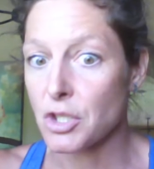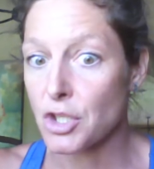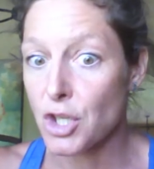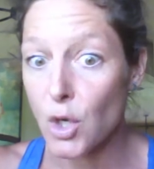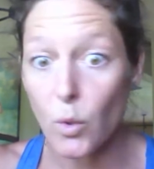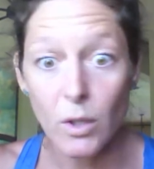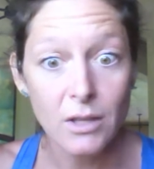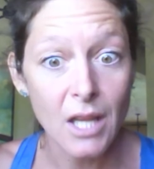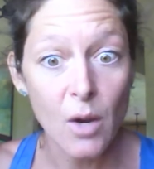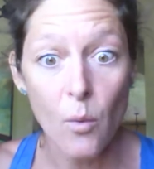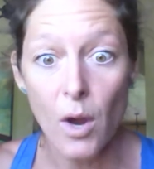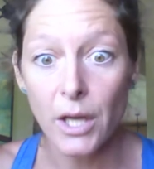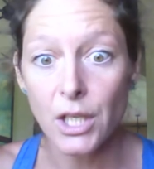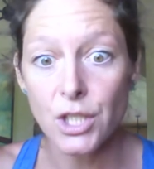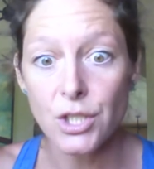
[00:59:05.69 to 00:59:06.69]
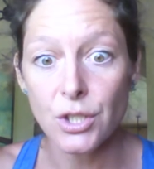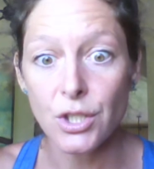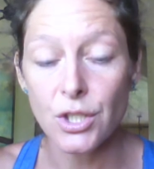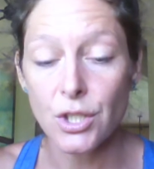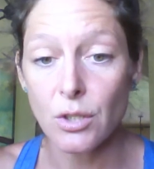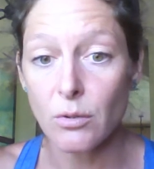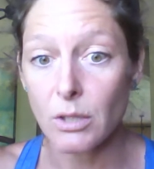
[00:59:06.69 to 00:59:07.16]
do what they wanted you
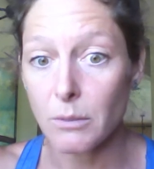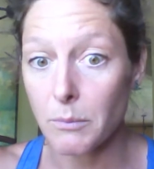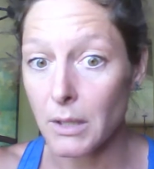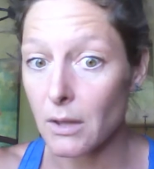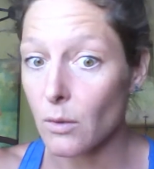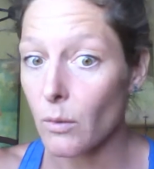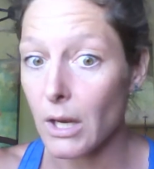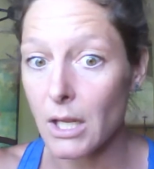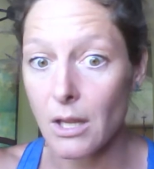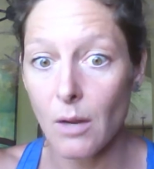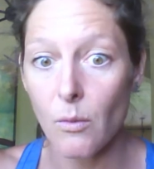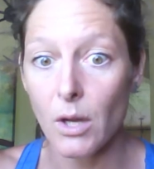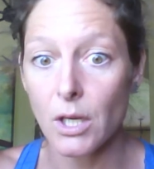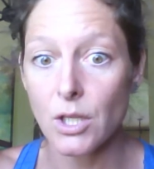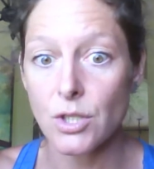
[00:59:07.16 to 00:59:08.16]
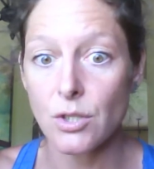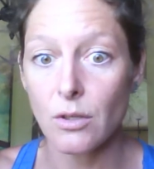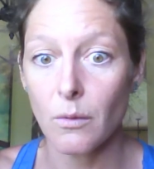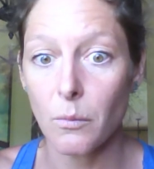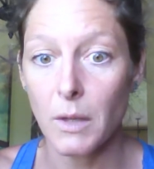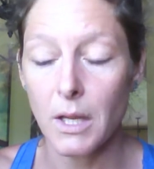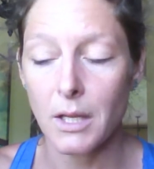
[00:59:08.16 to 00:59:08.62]
to do and be the way they wanted you
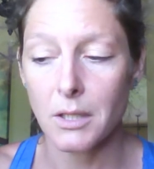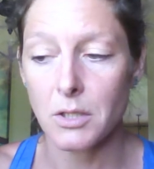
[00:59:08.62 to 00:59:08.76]
to be.